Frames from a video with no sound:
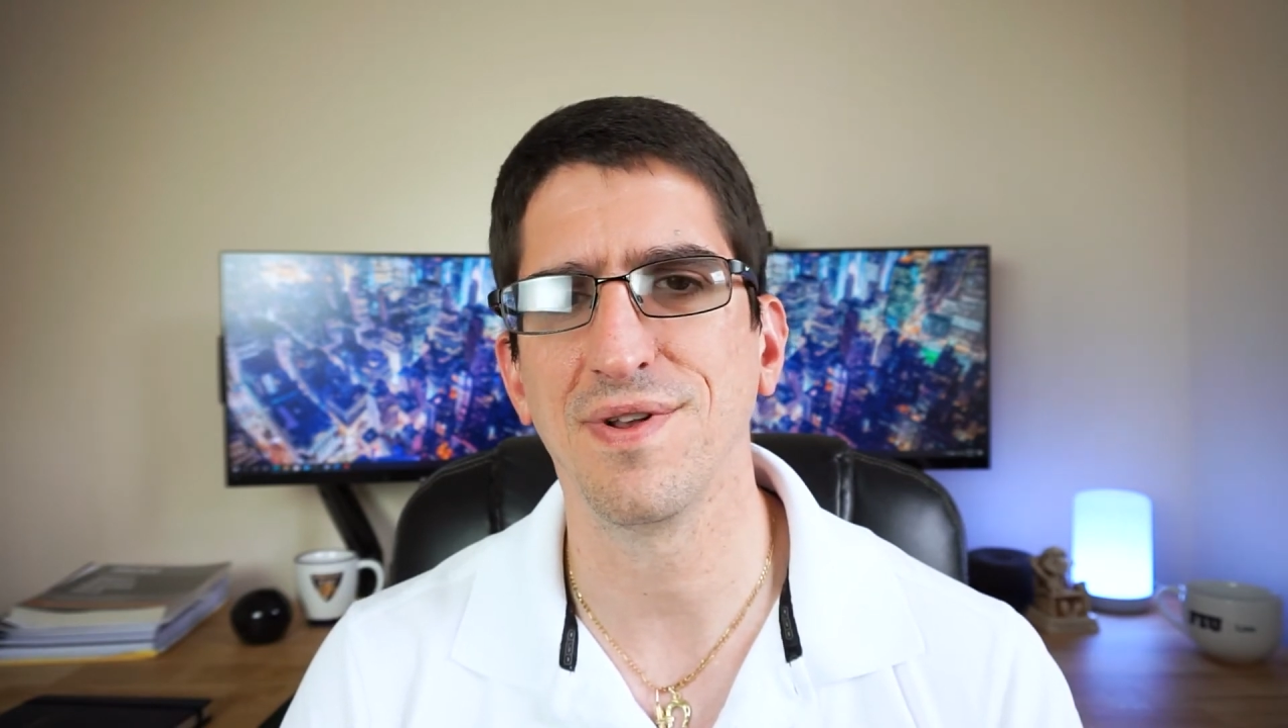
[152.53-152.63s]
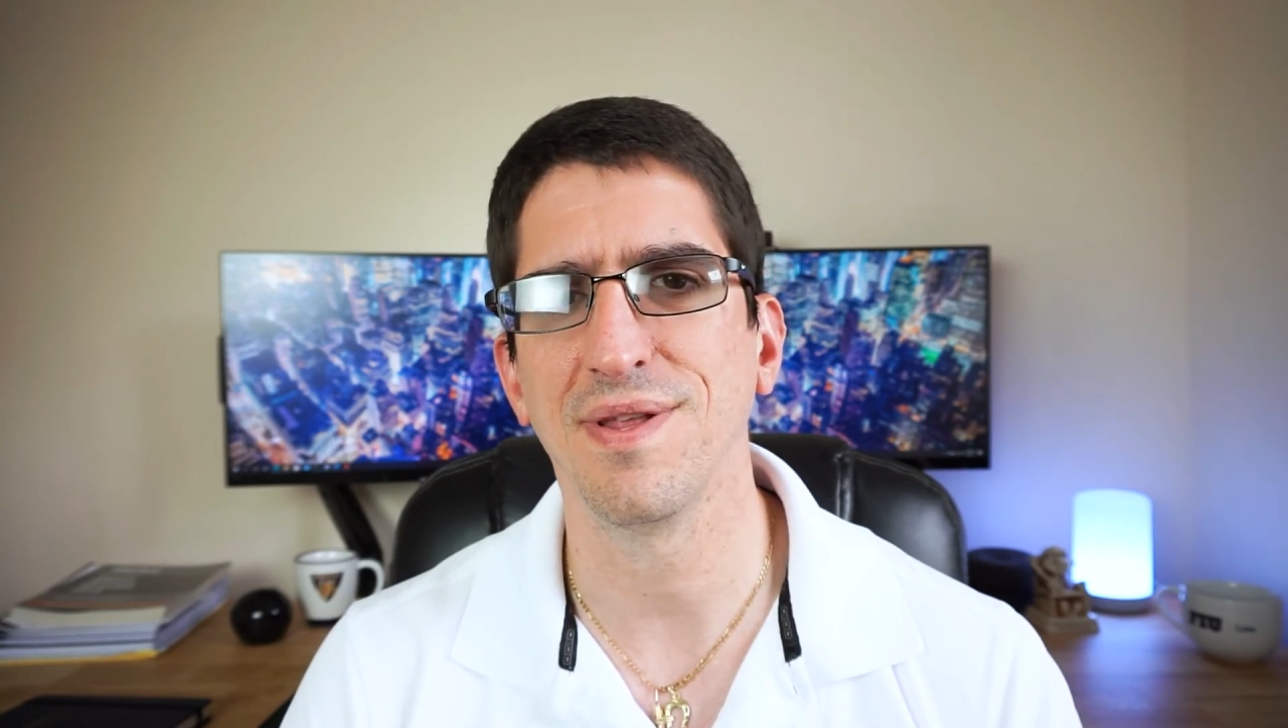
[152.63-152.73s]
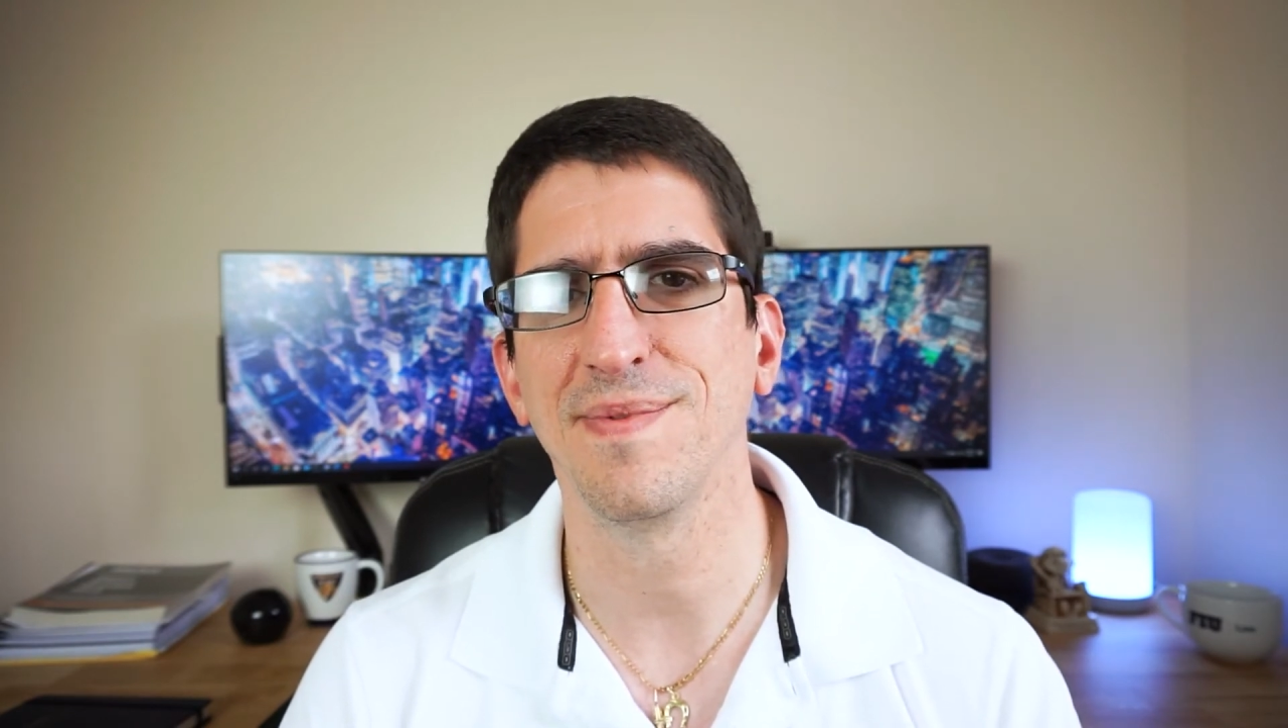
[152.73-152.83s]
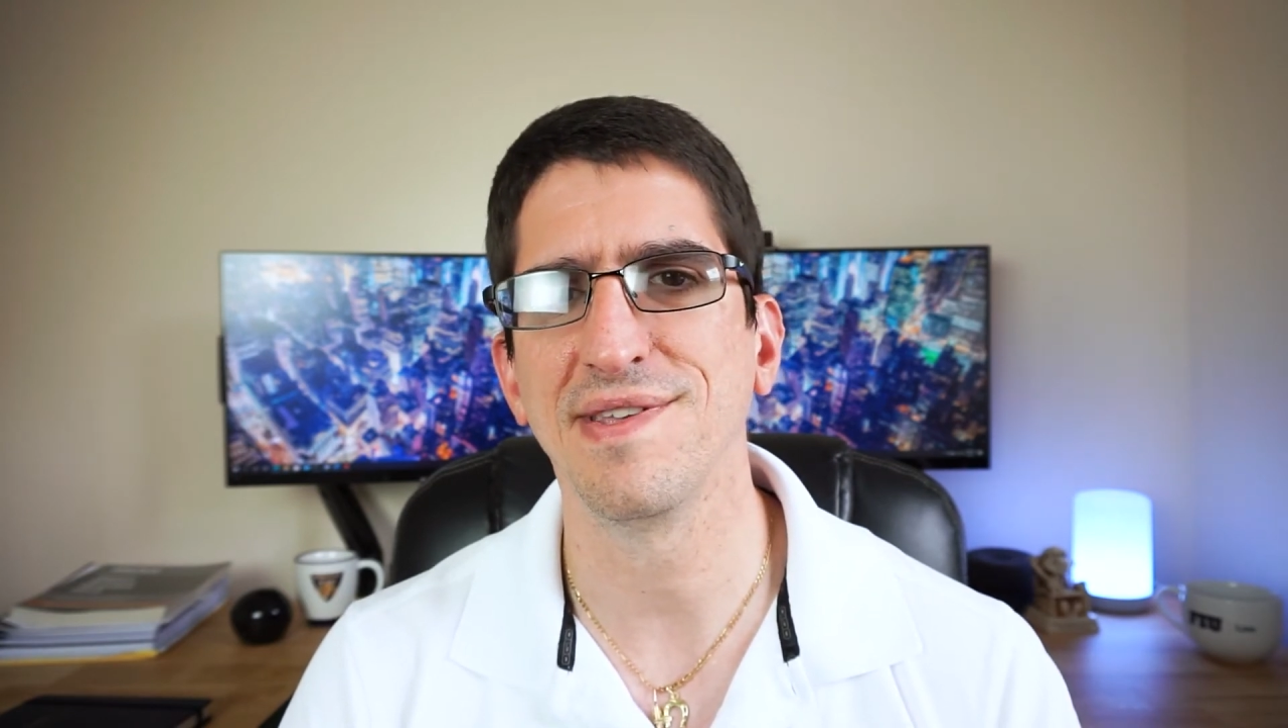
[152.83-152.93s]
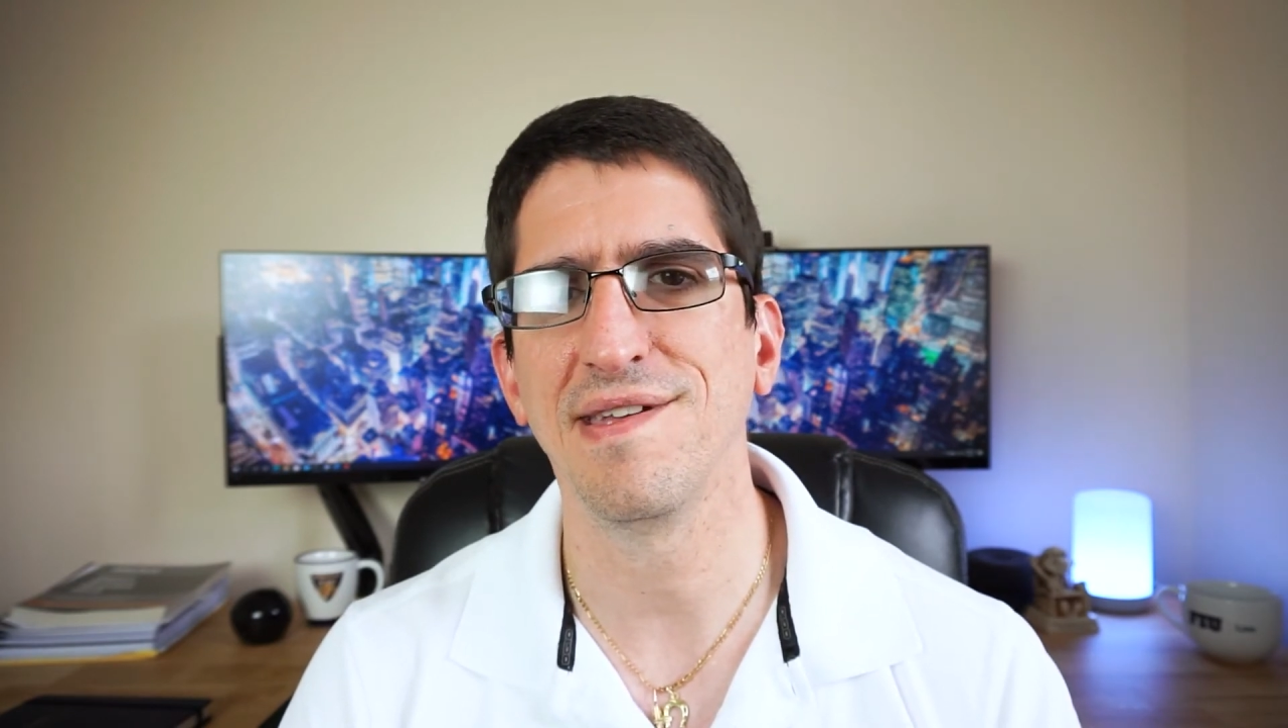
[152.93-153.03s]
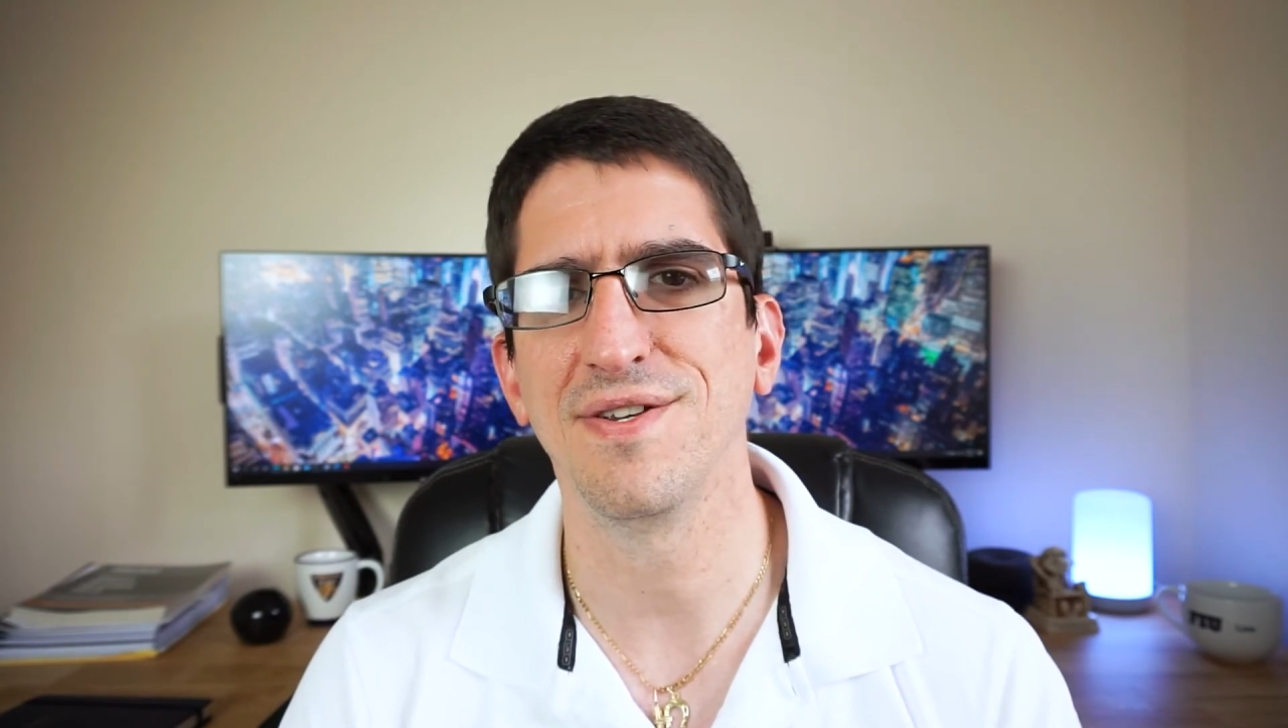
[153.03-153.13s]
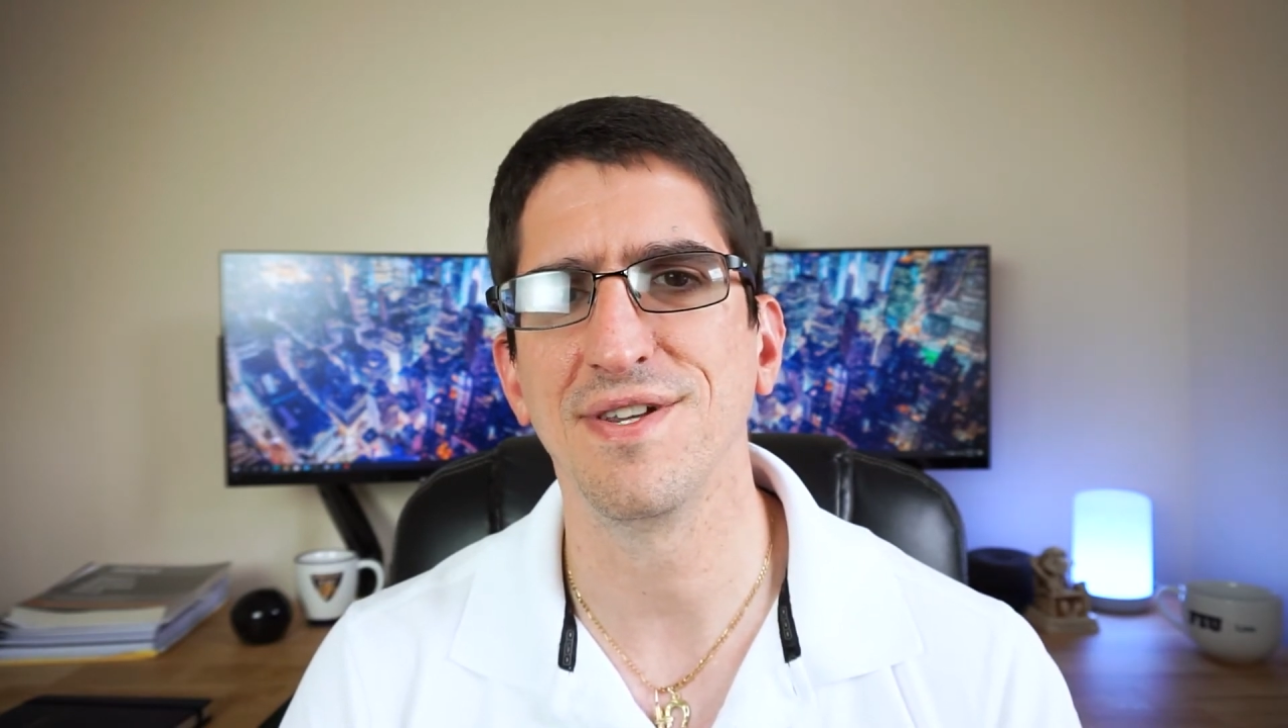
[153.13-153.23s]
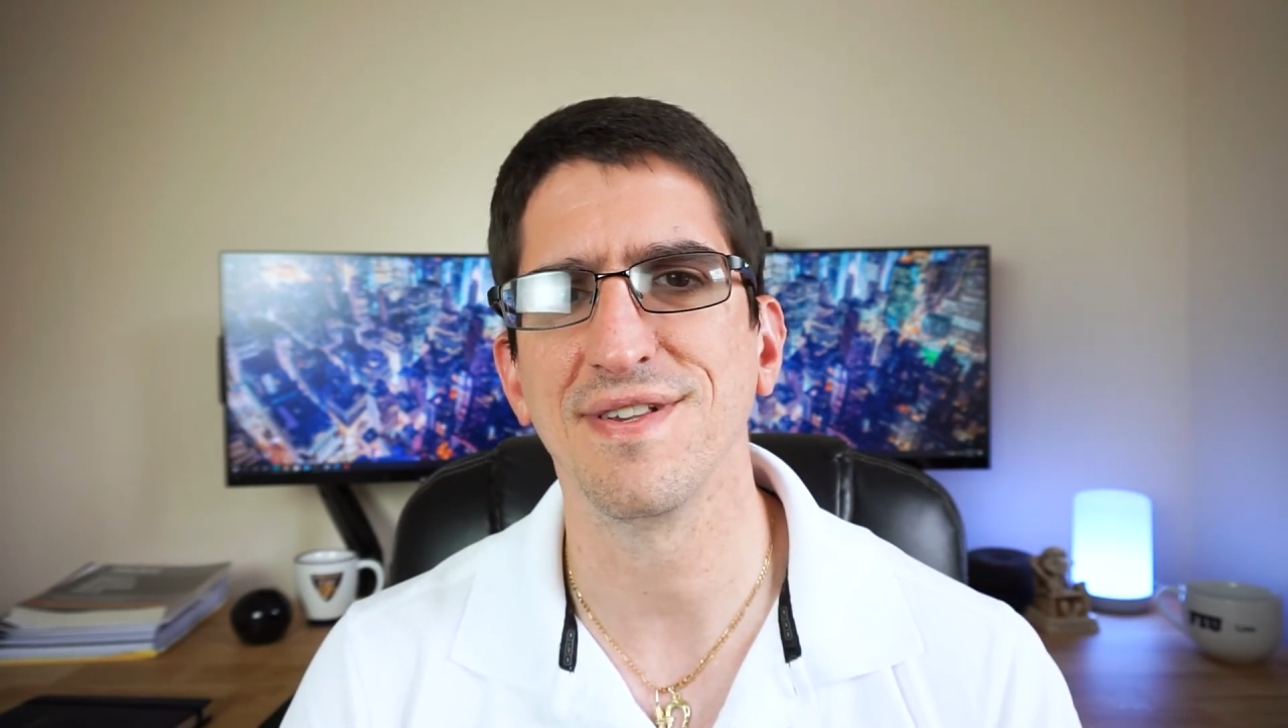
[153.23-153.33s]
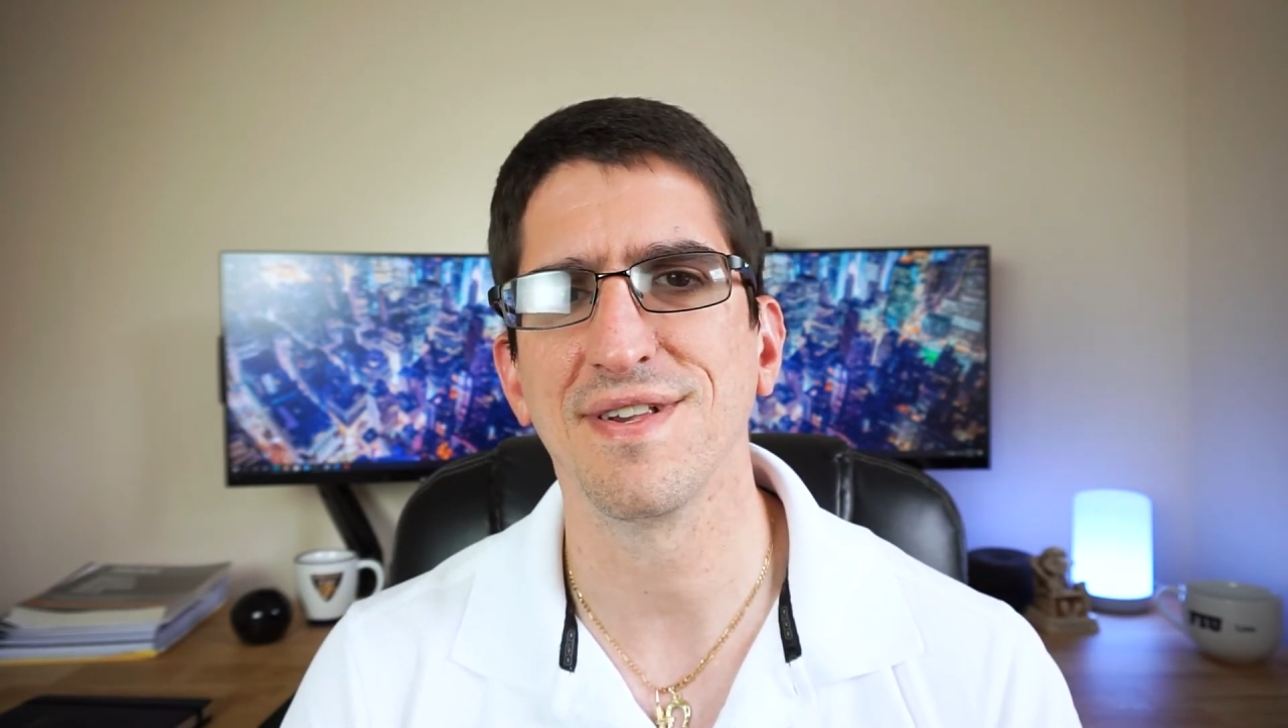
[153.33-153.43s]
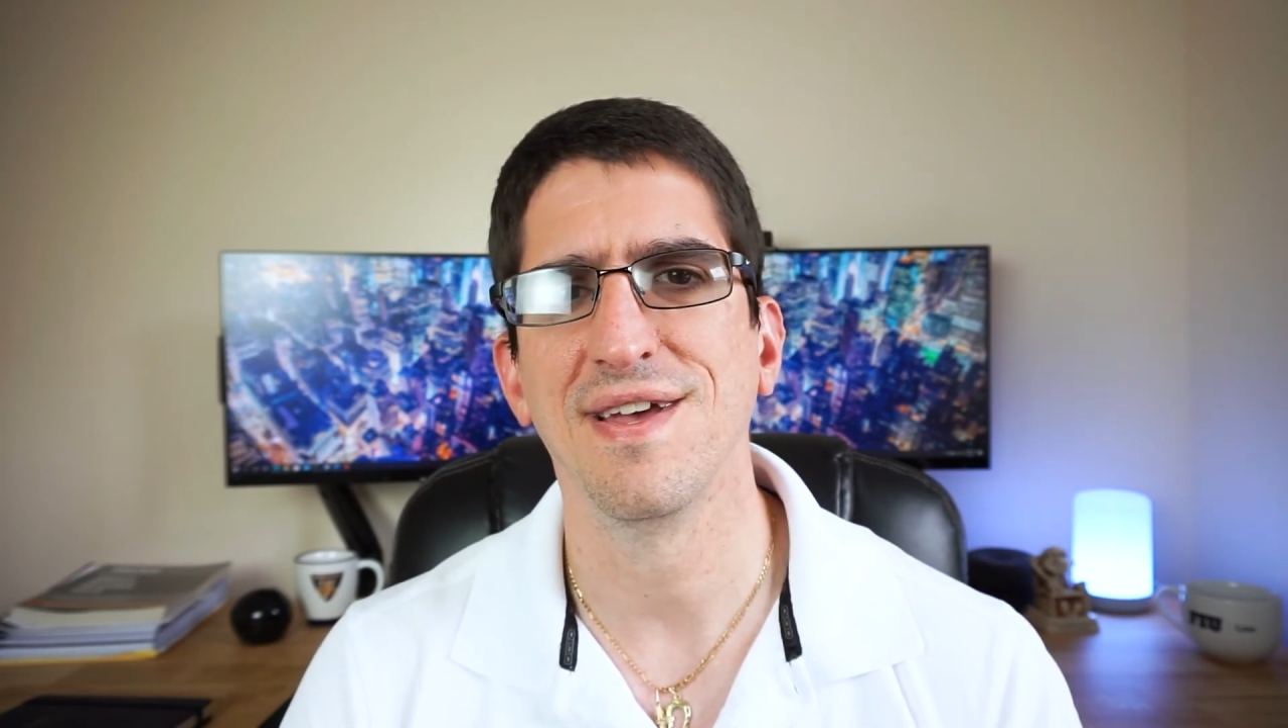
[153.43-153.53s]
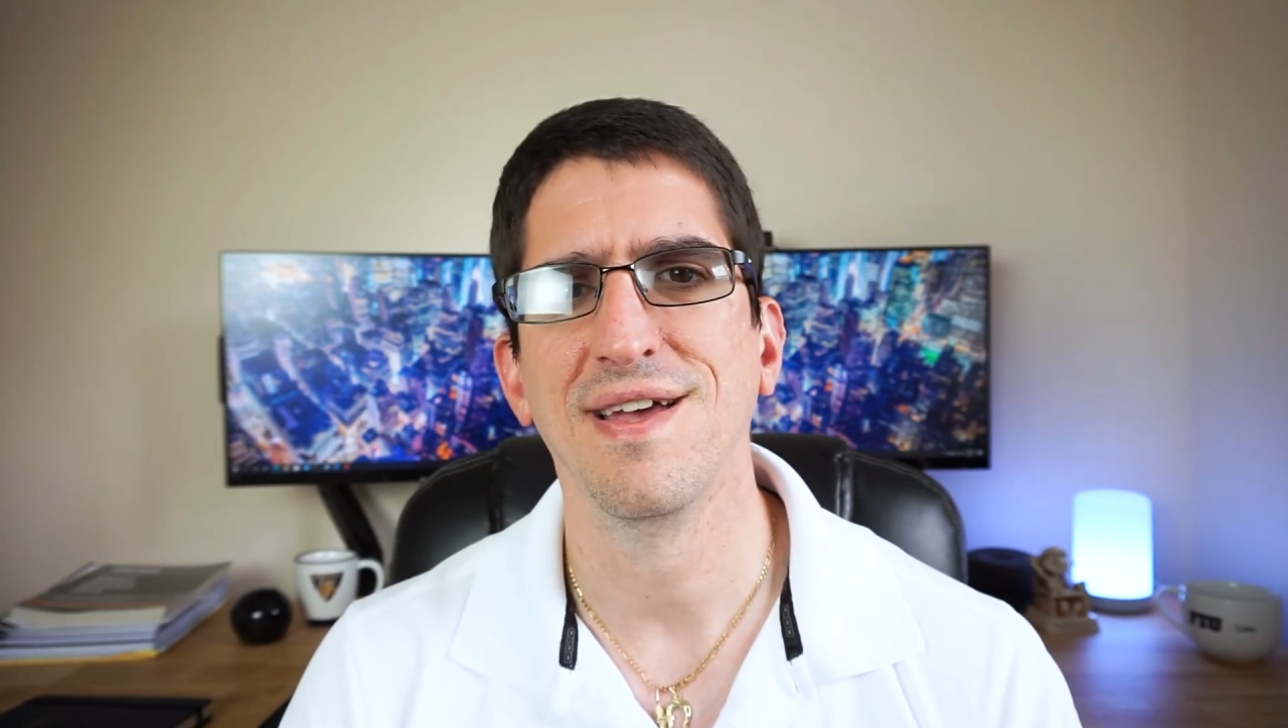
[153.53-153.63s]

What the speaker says: Limitations.